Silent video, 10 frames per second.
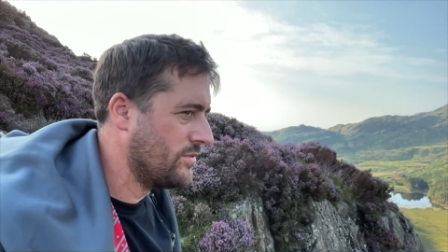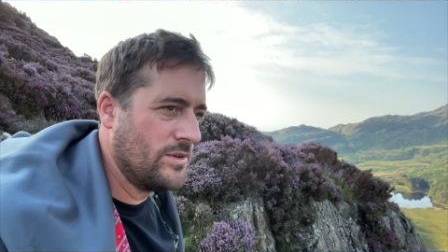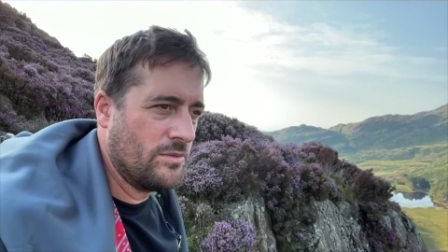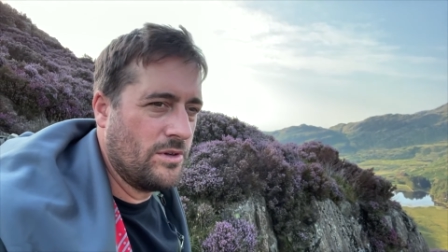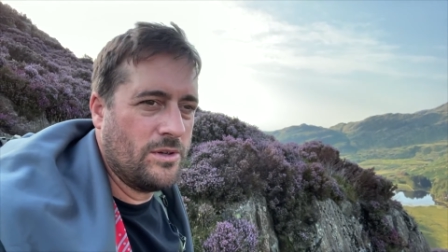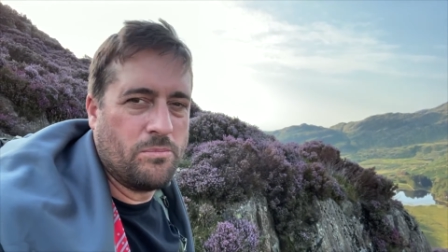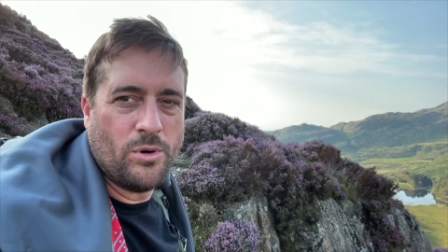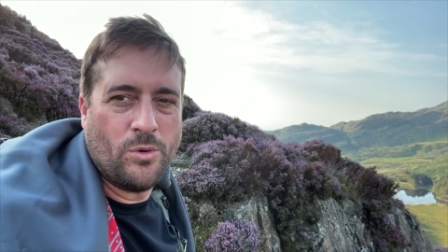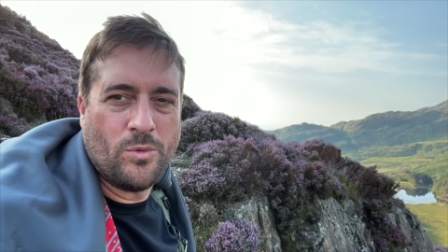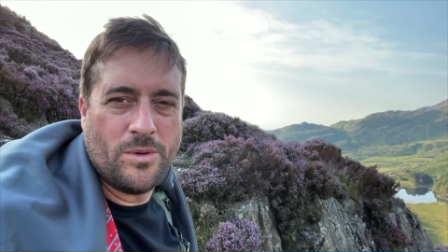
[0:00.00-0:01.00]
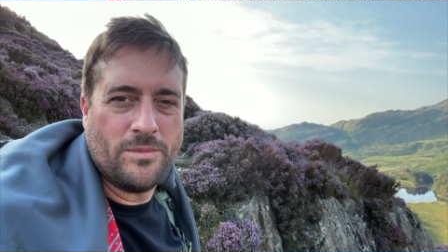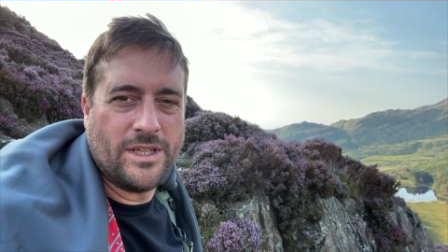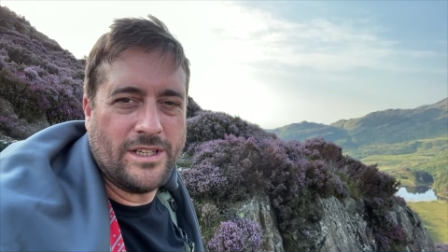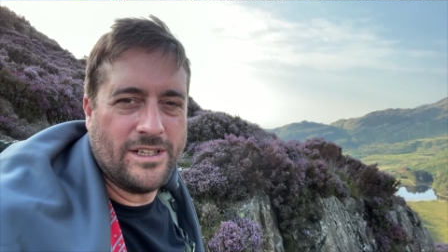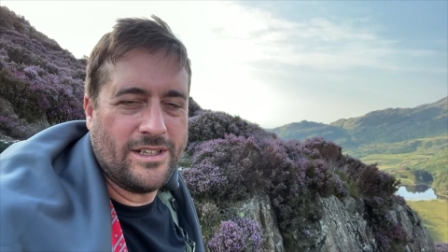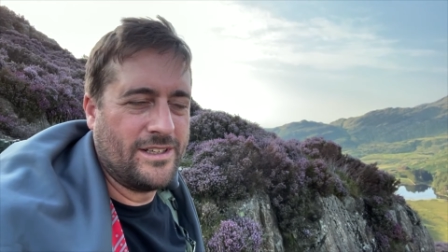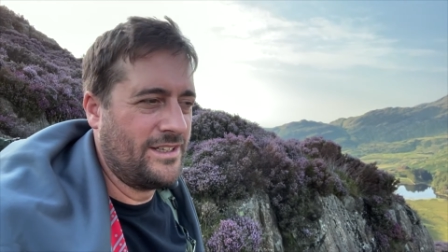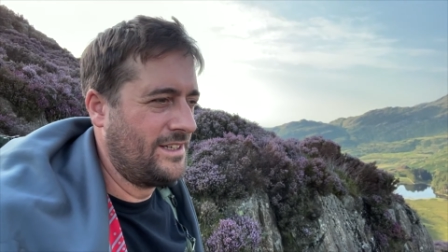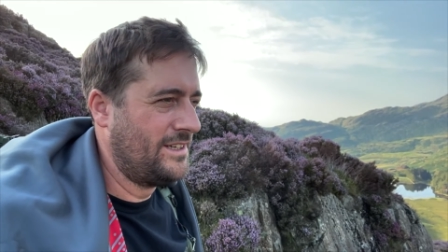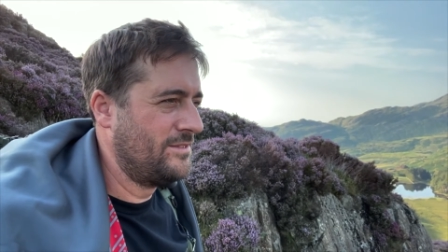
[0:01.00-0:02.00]
film that I bought with me
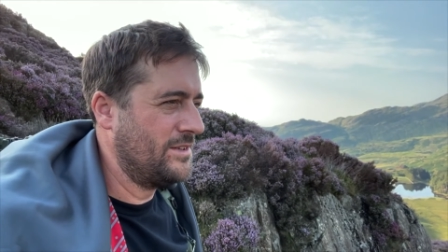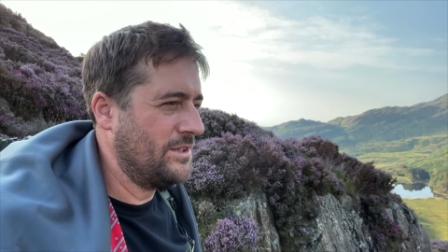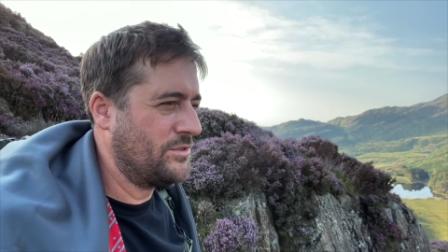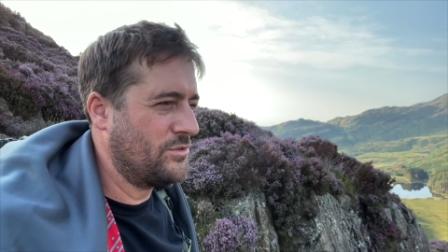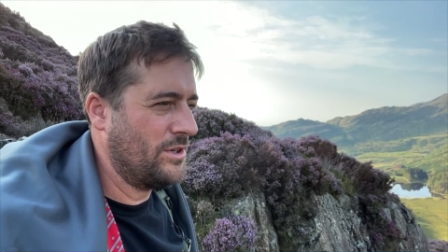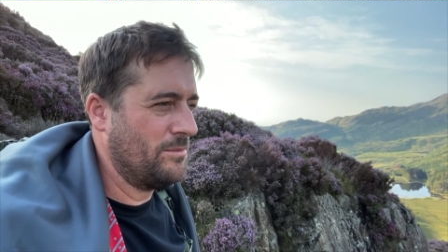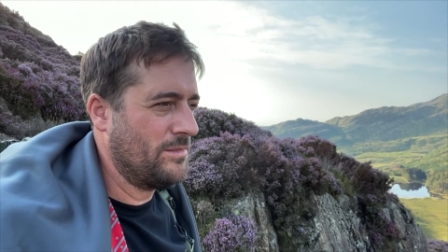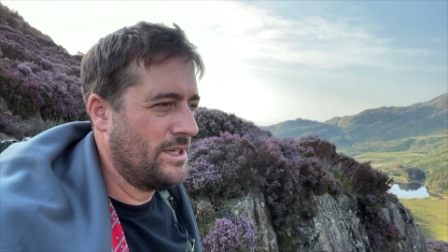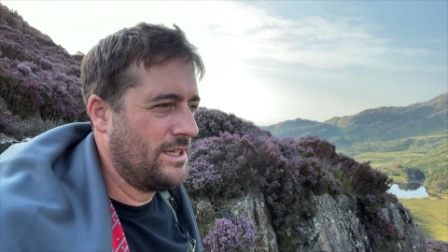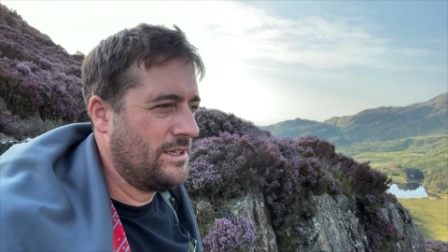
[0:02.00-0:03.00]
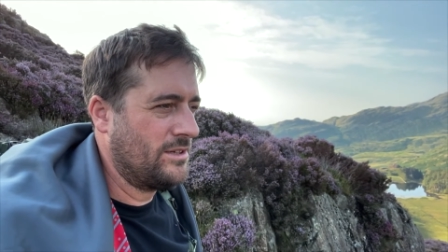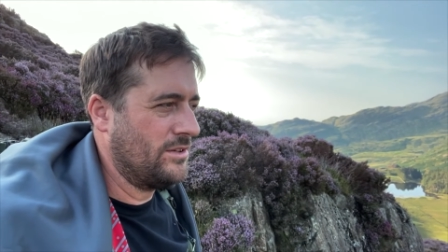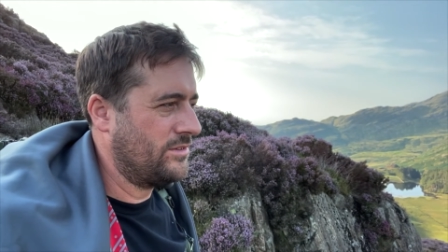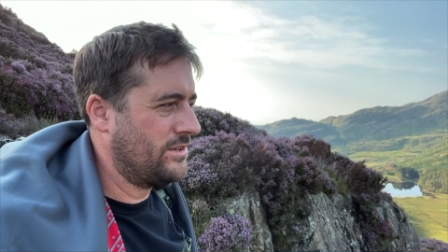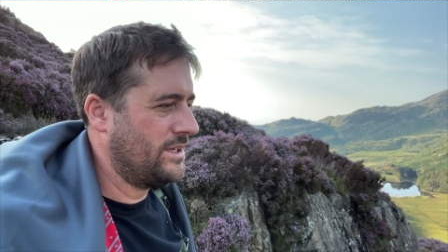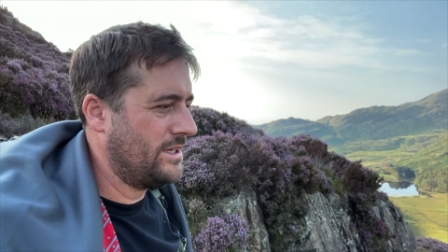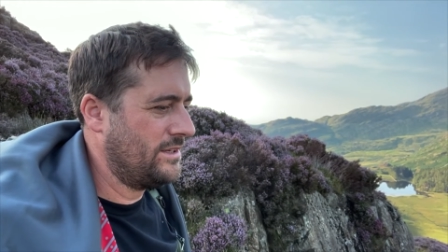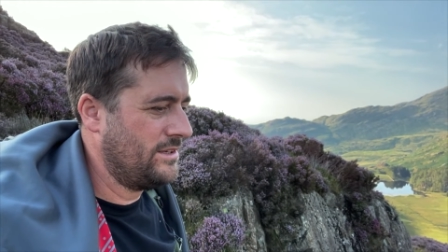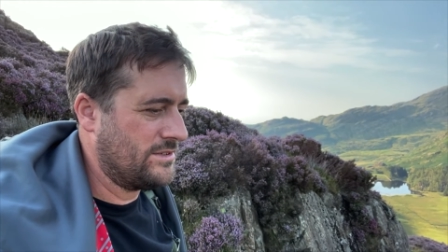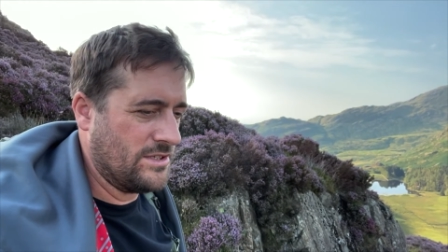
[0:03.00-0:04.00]
for this trip. Because
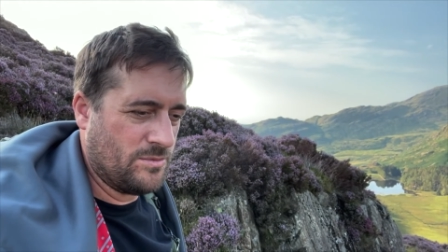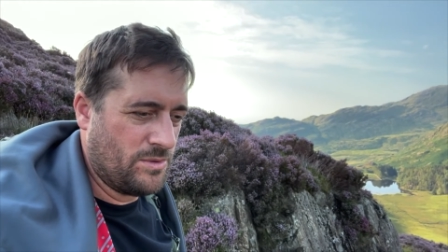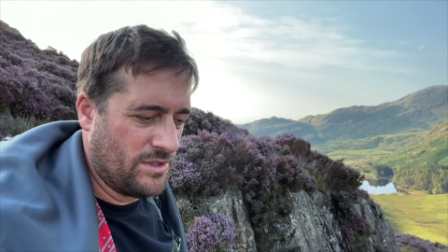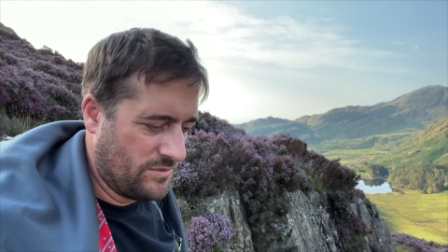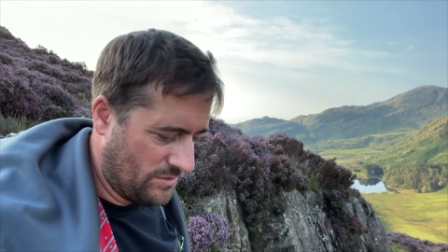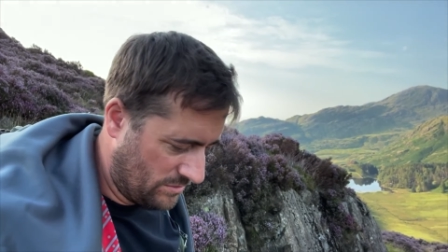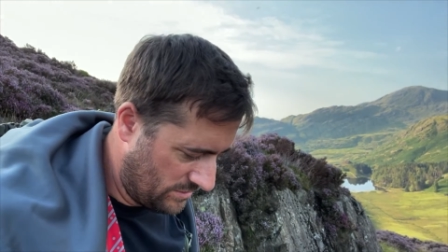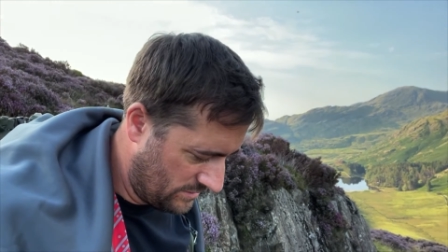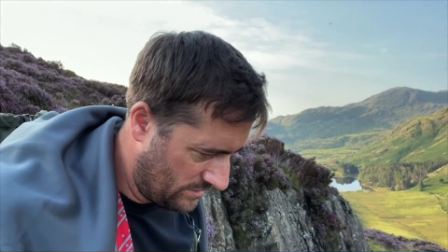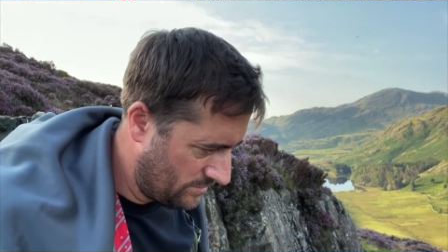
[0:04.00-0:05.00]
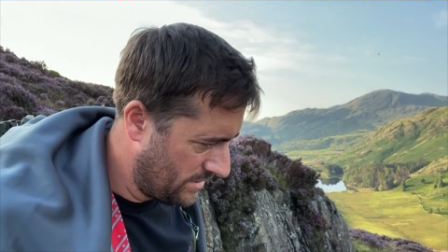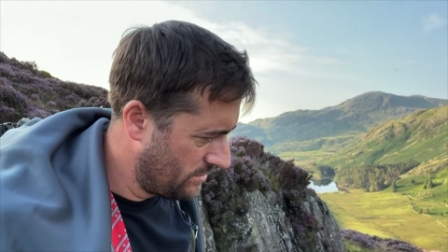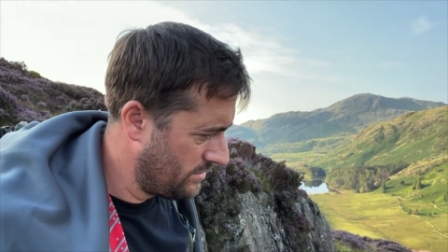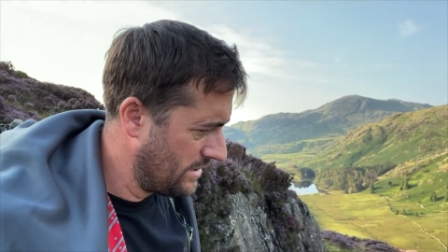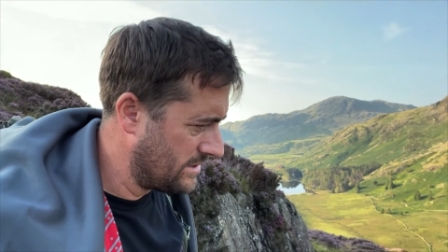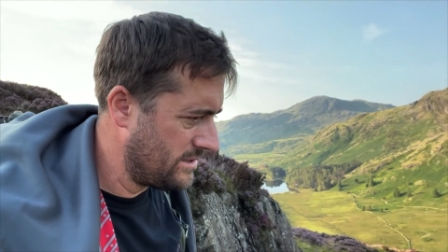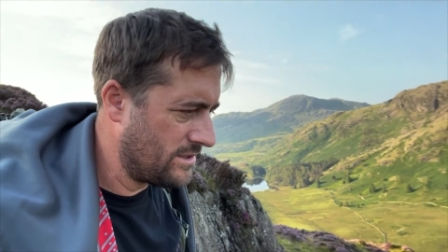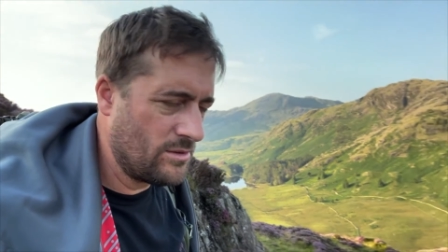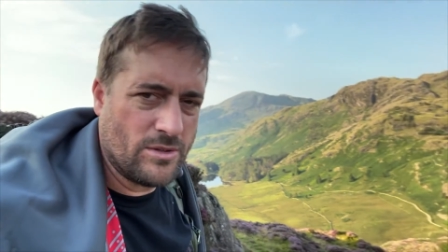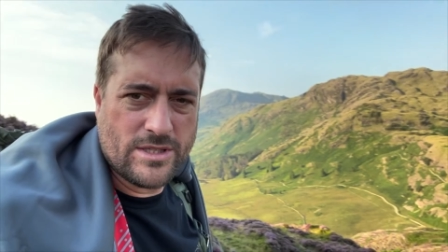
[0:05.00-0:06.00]
this is beautiful. I mean, all this,
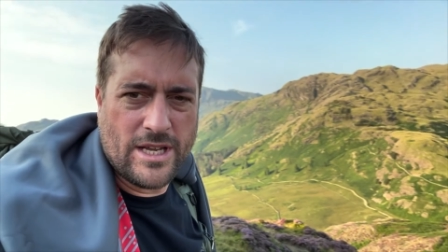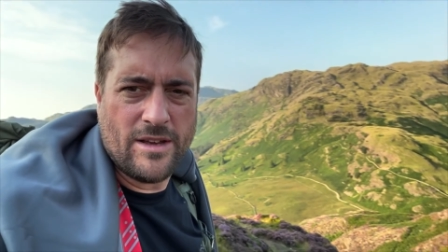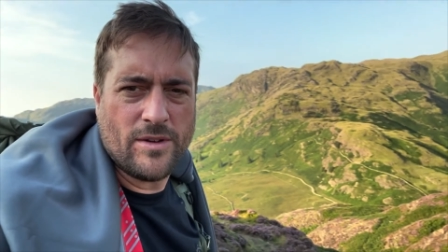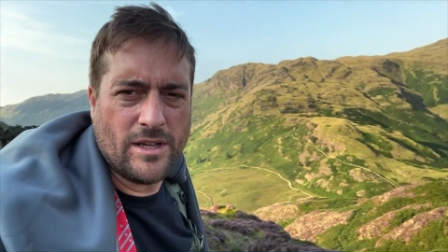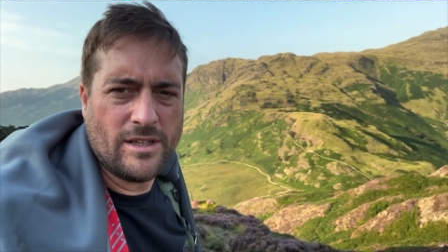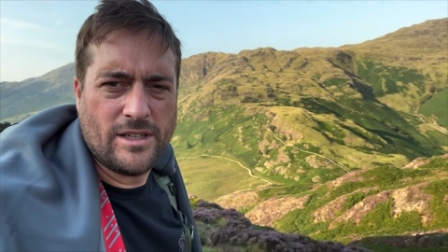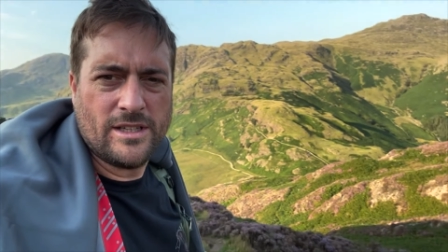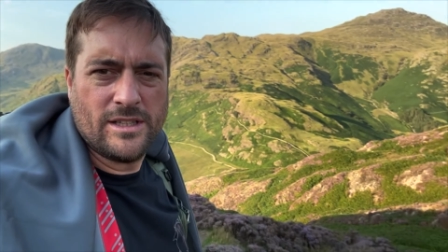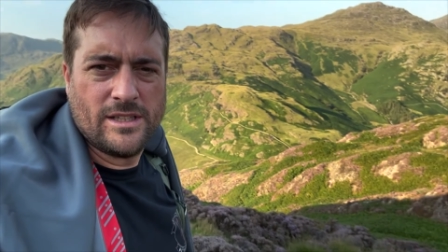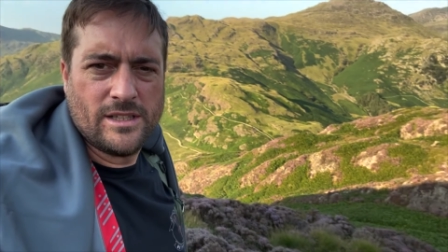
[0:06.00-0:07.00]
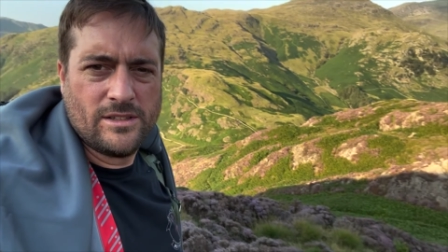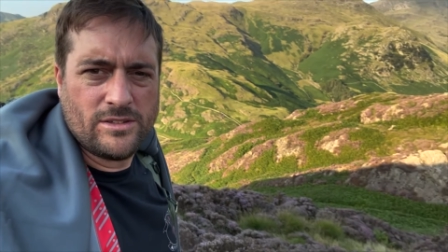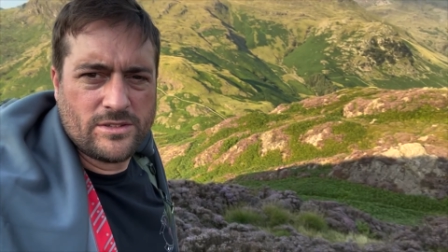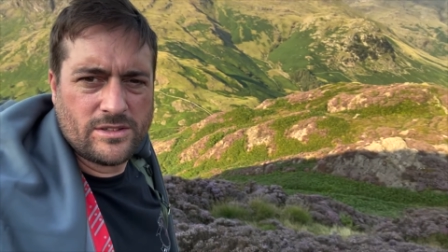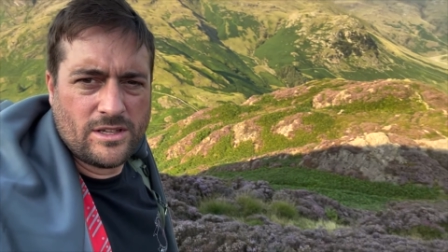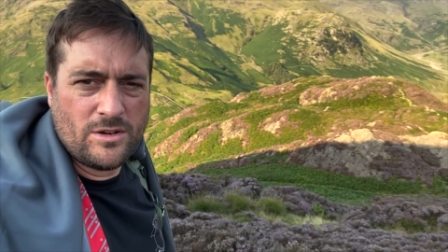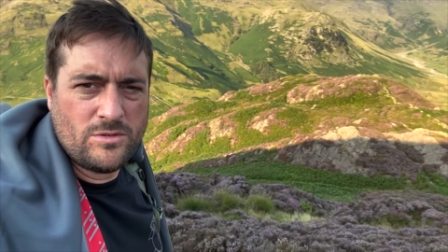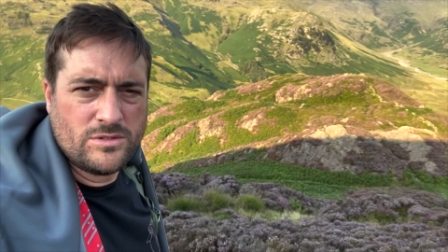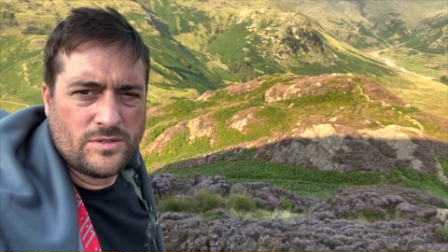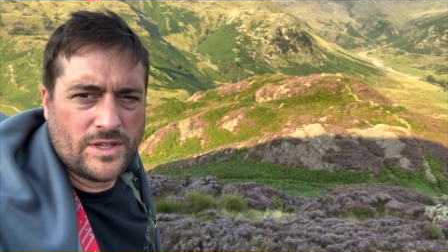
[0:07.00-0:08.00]
look at all this heather. There's
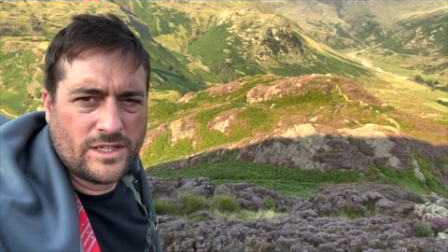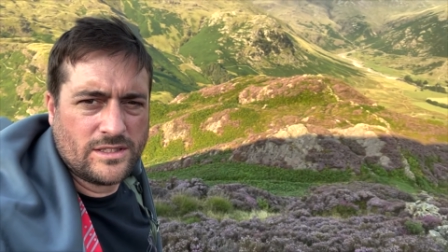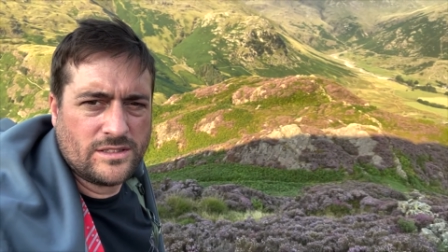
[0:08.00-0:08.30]
loads of it.